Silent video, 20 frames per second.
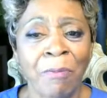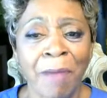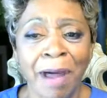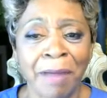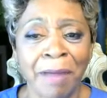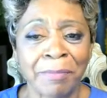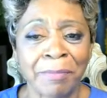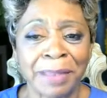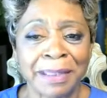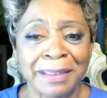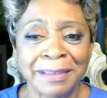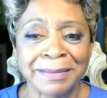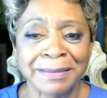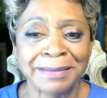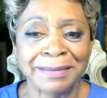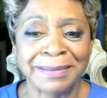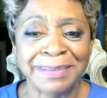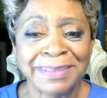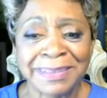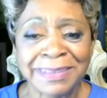Oh, mommy,
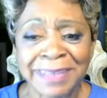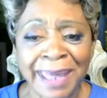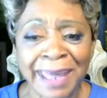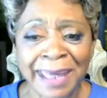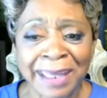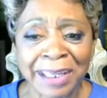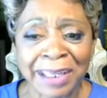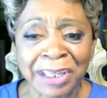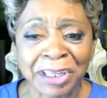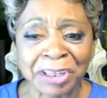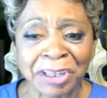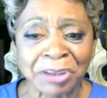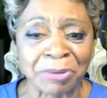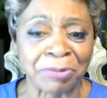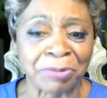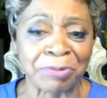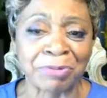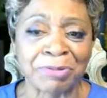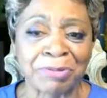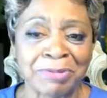thank
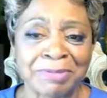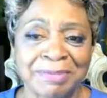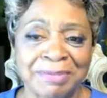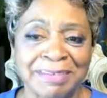you.